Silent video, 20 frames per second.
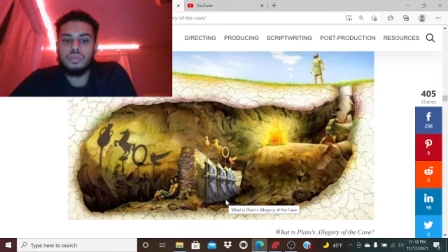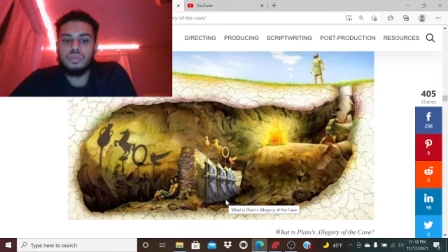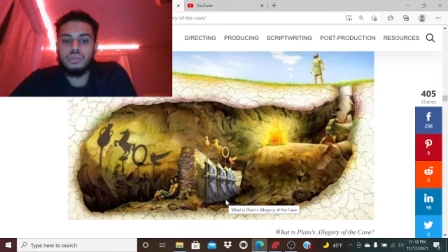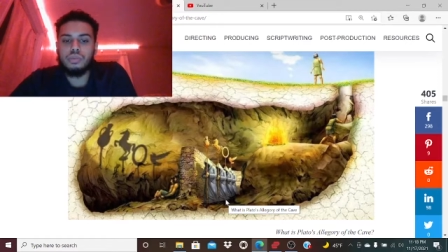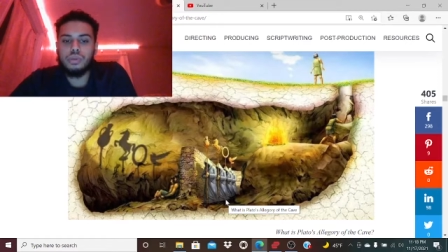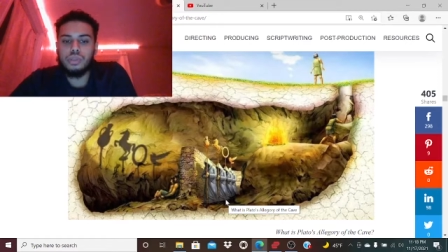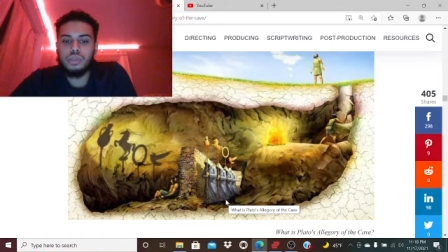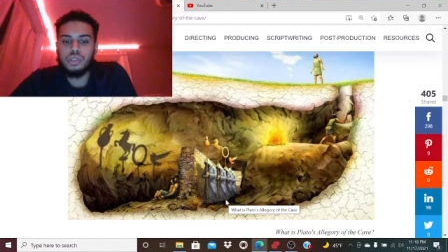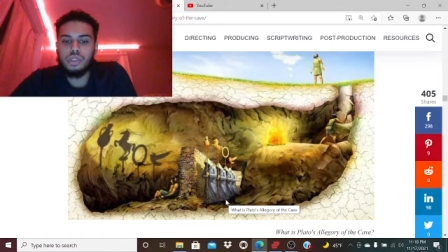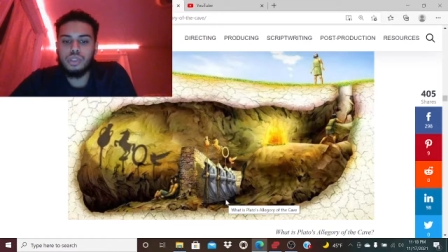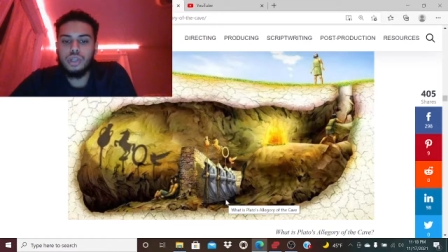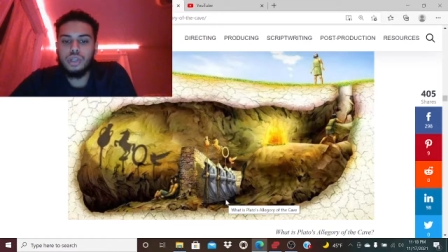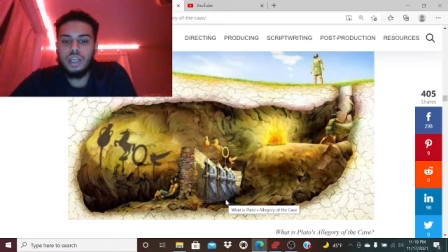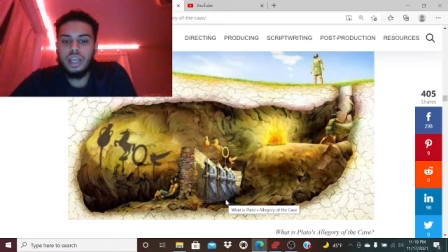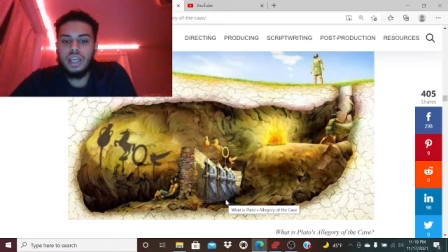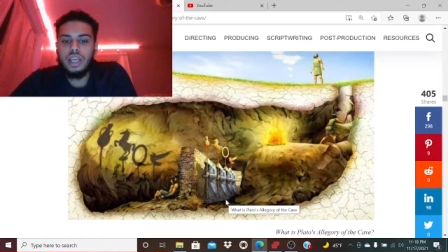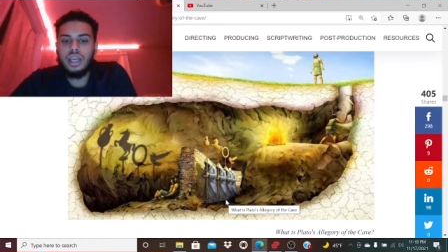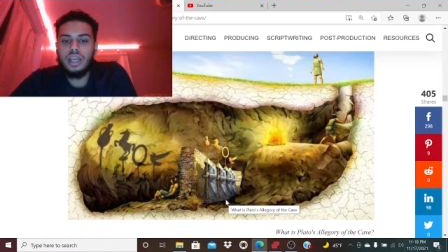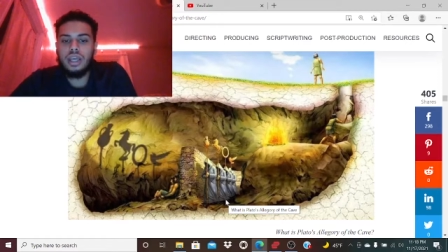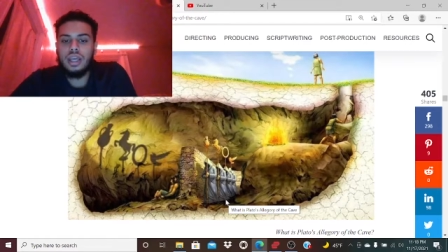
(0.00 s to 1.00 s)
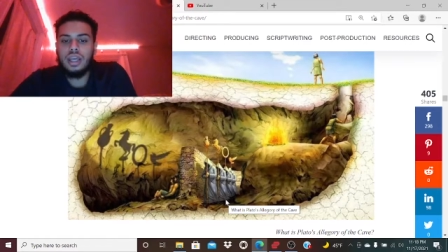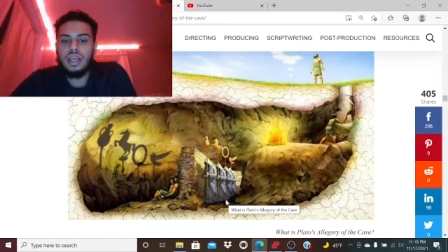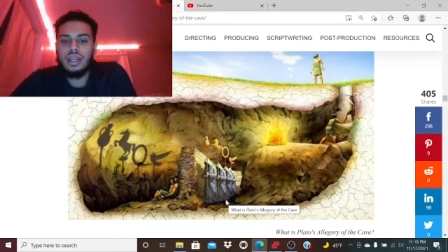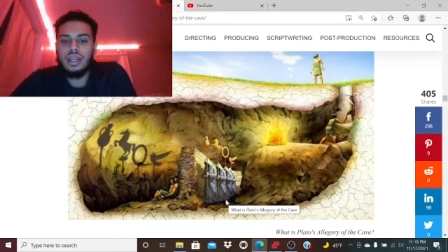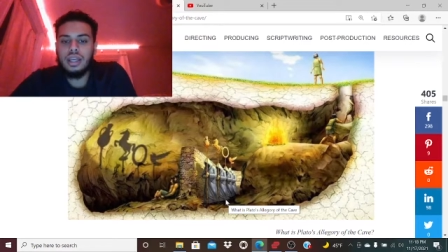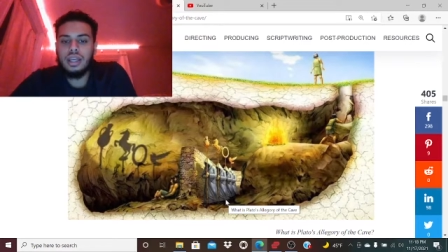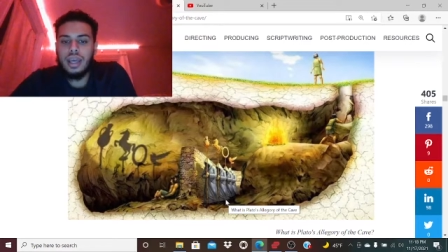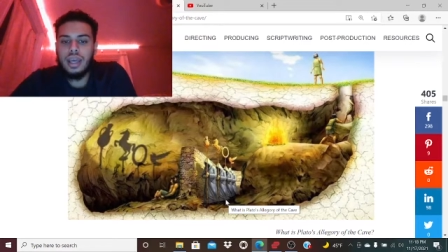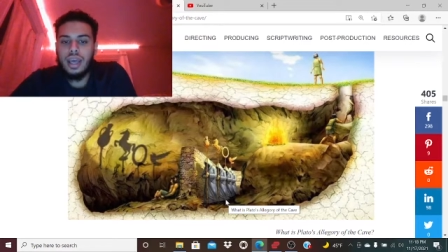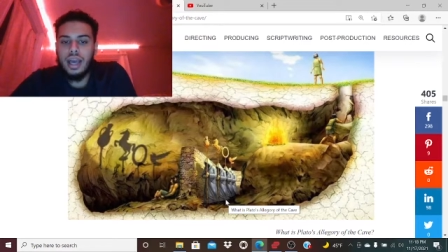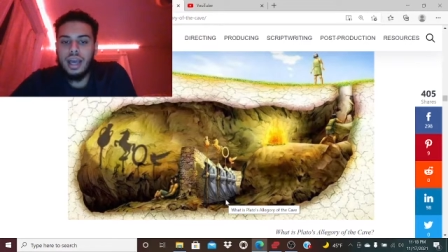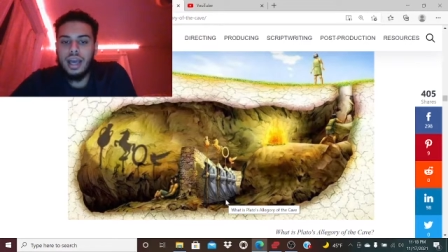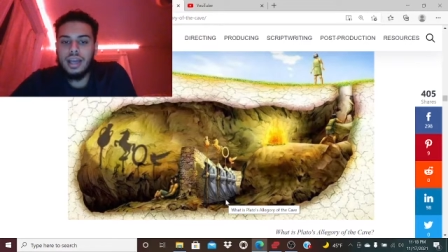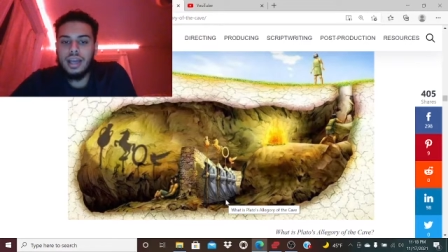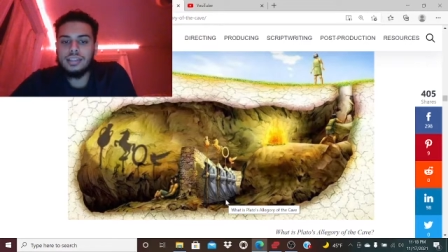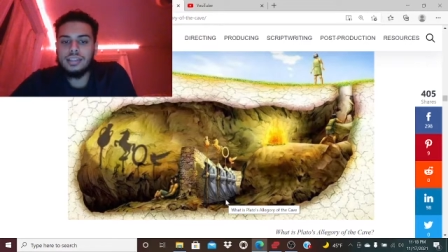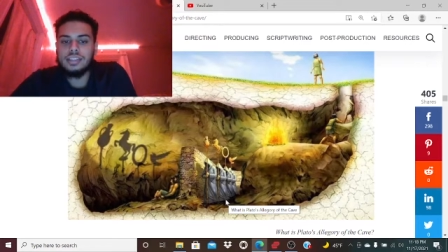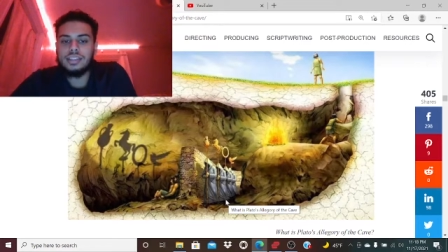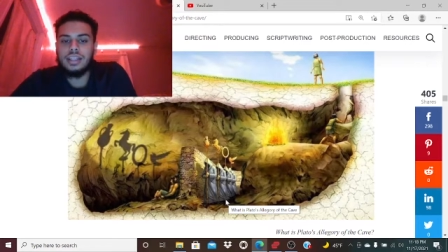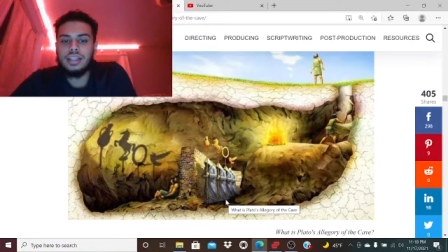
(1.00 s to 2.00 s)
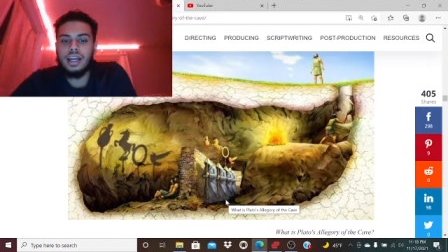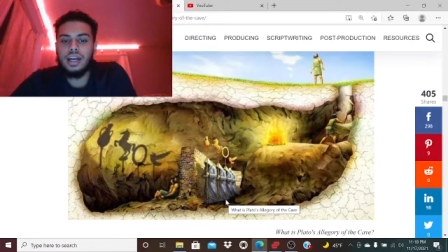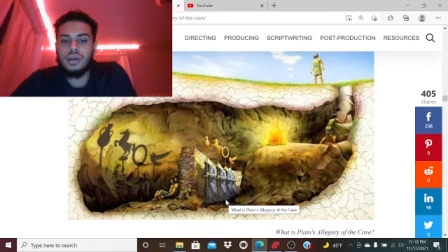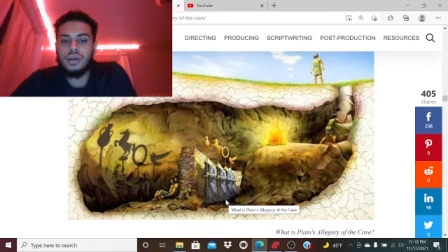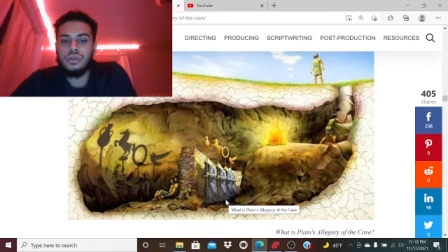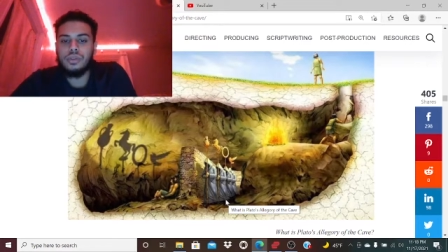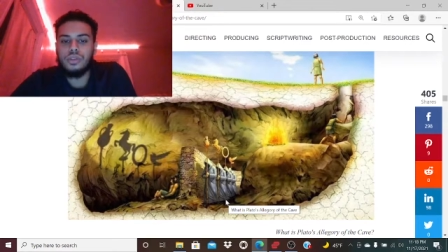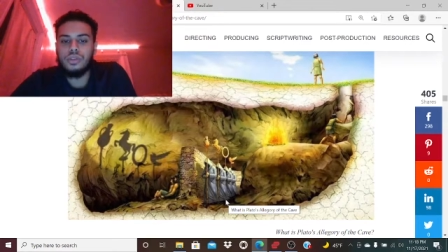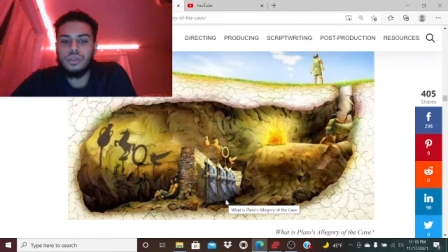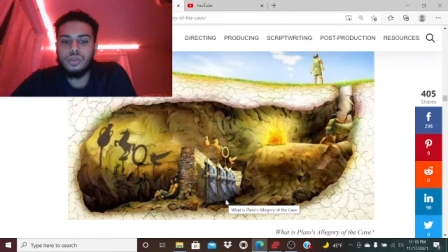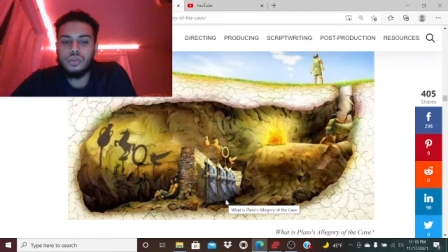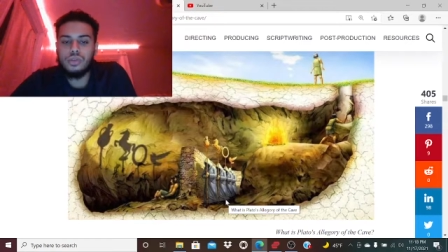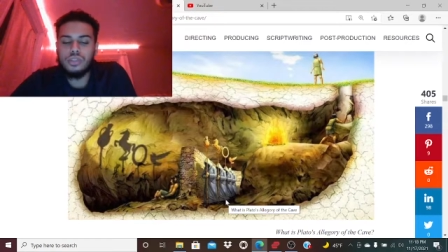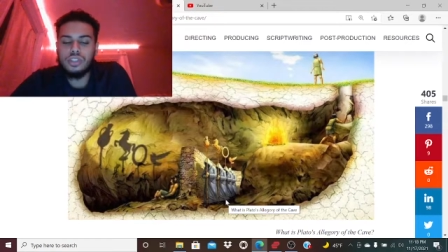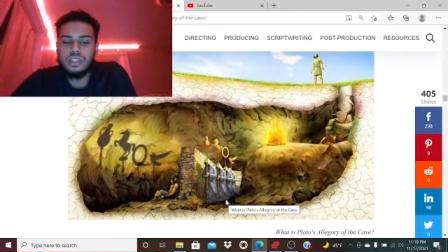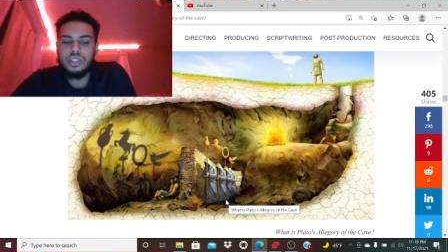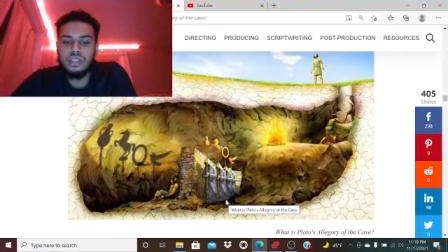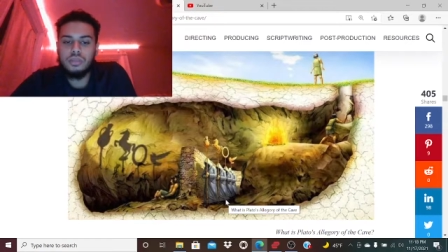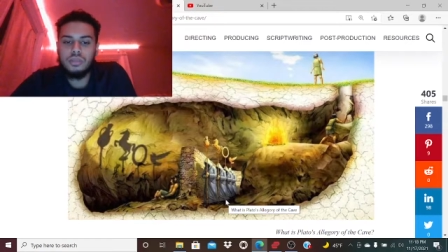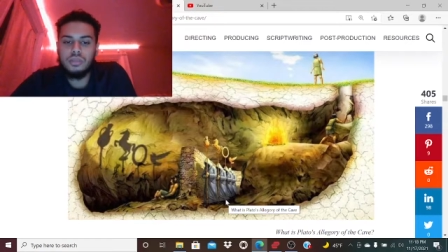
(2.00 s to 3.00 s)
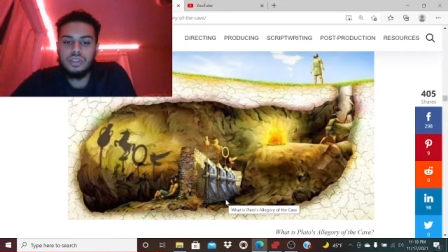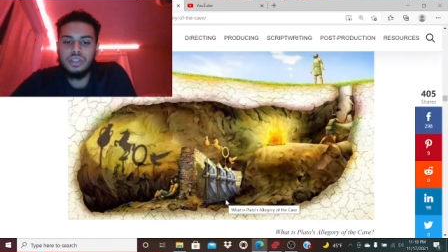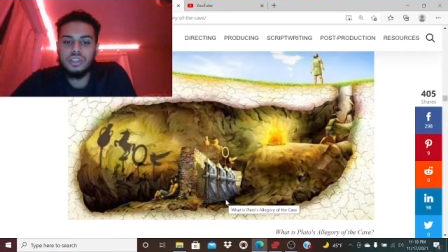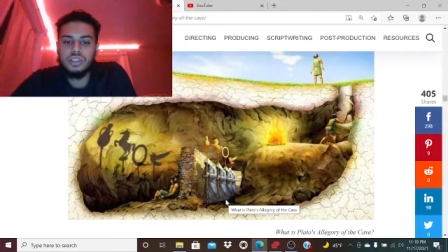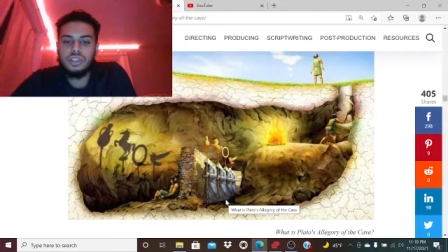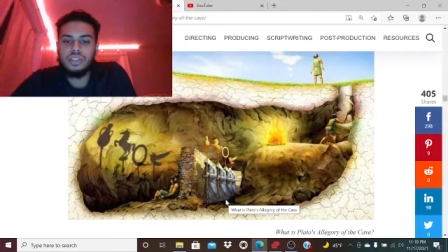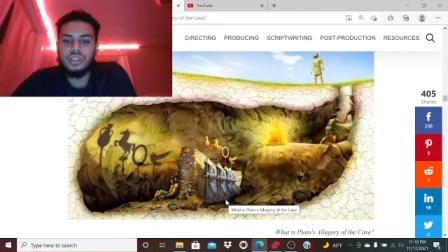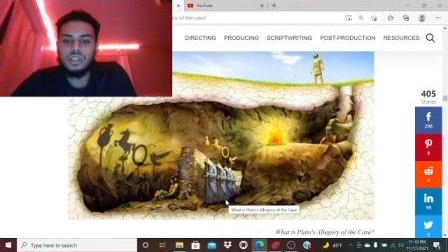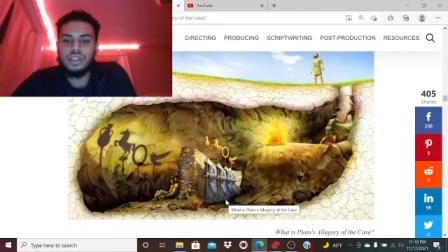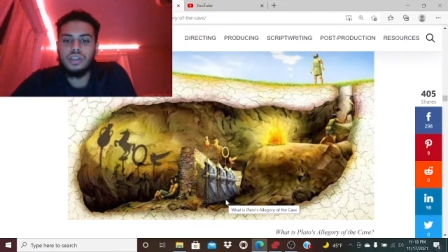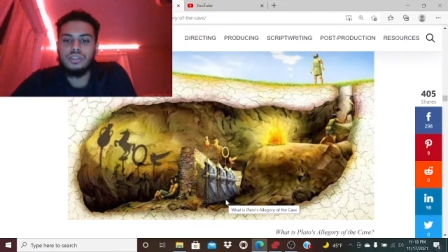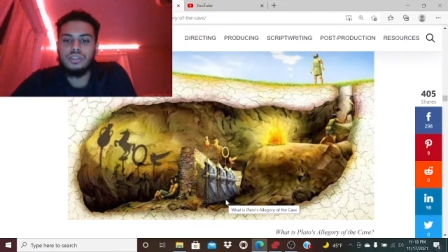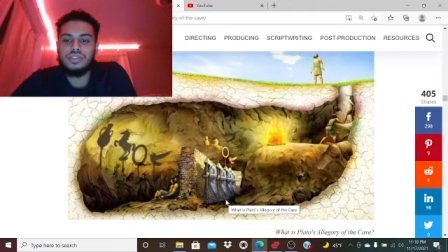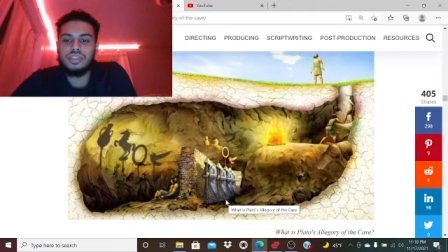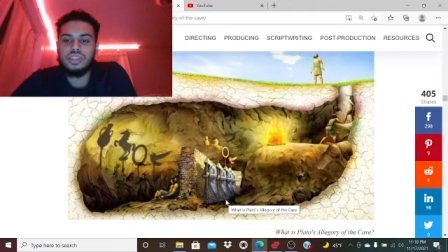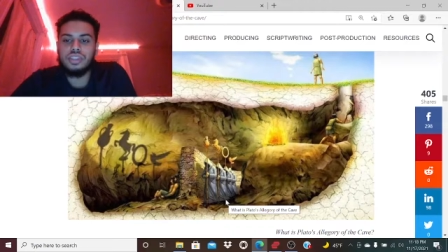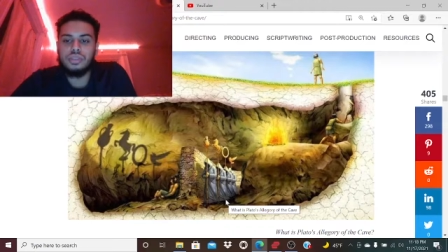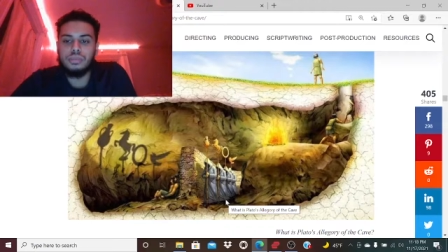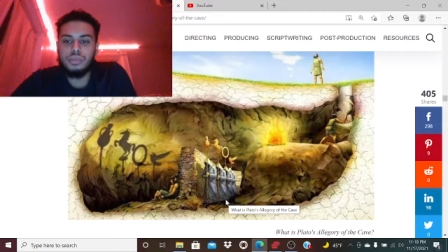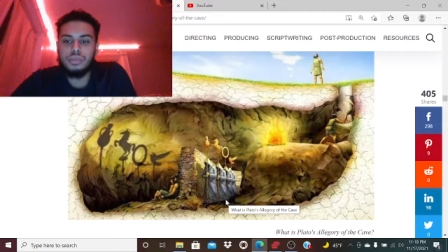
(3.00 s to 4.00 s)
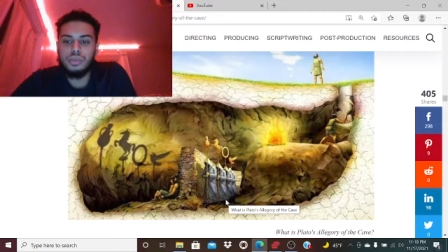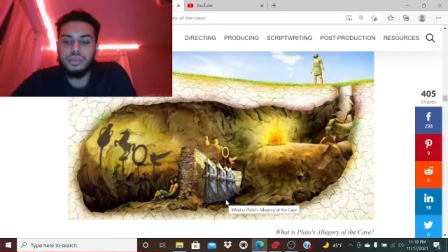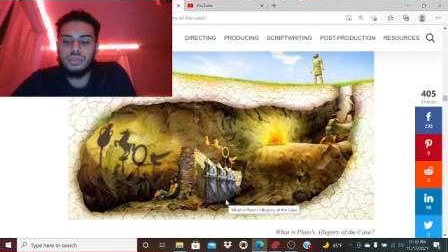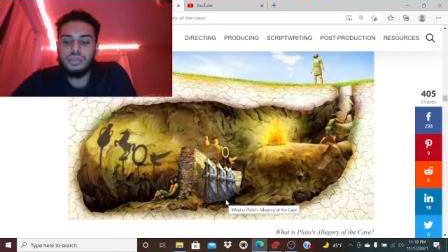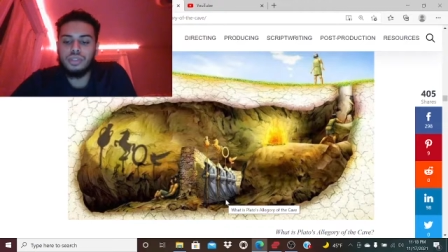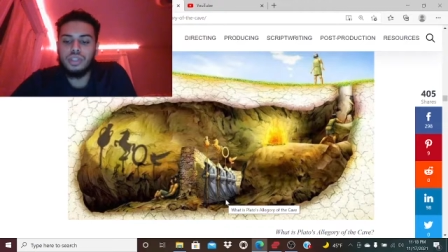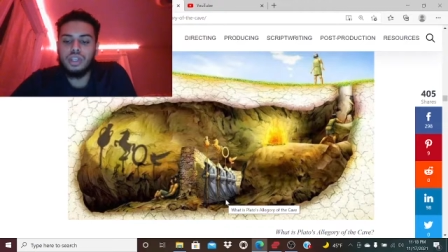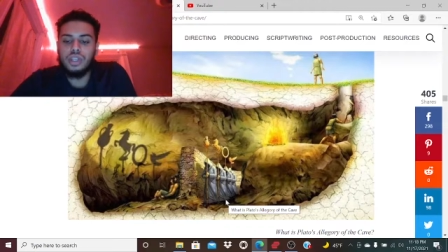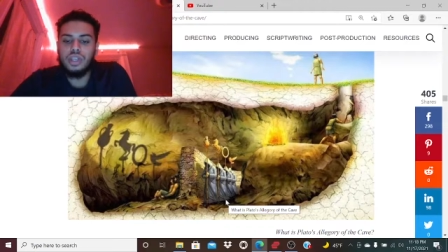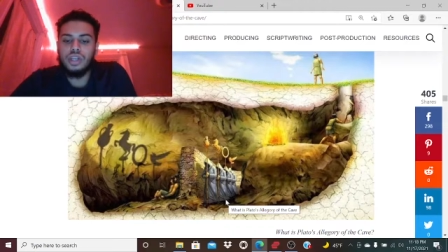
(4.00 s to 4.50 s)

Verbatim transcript: portray and cast out those images of symbols